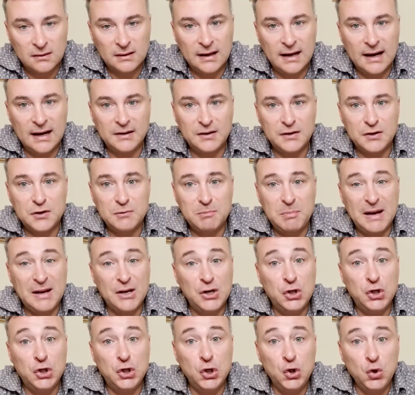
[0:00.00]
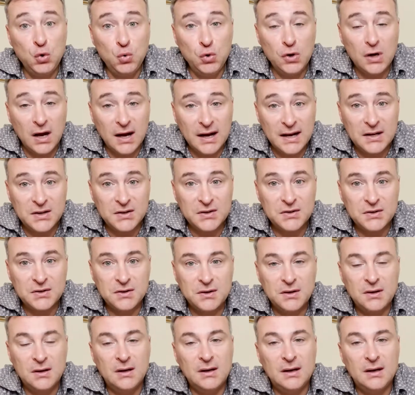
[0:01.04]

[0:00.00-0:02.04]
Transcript: had to spend two nights